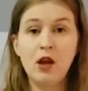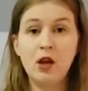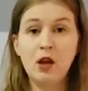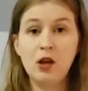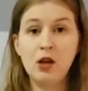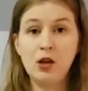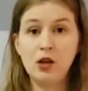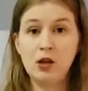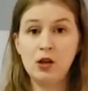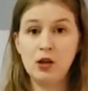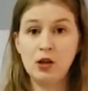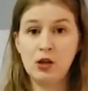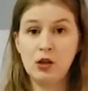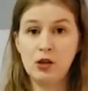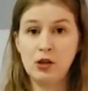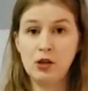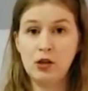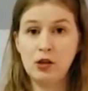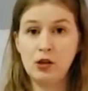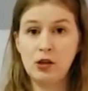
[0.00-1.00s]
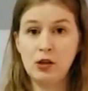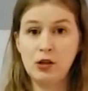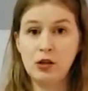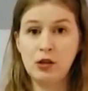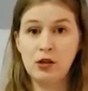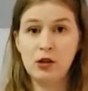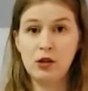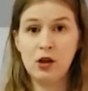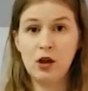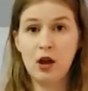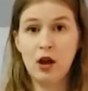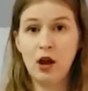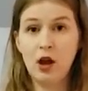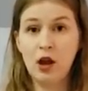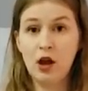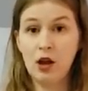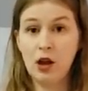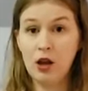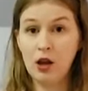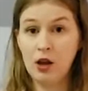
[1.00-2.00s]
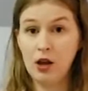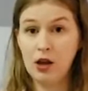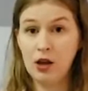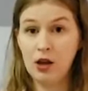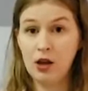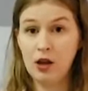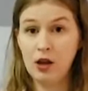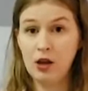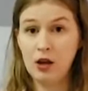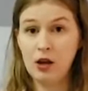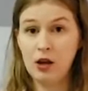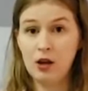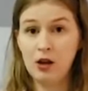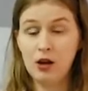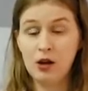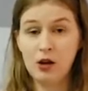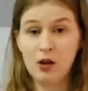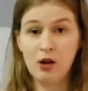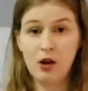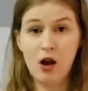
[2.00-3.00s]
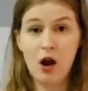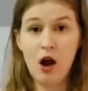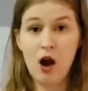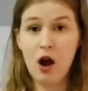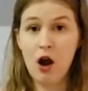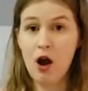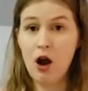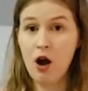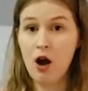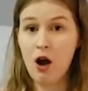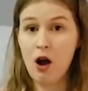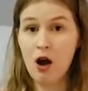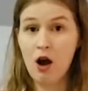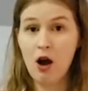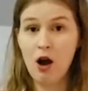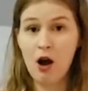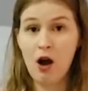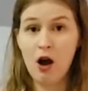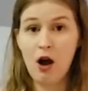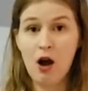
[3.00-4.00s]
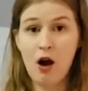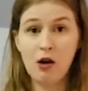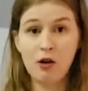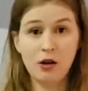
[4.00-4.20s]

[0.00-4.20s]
E, A, ah.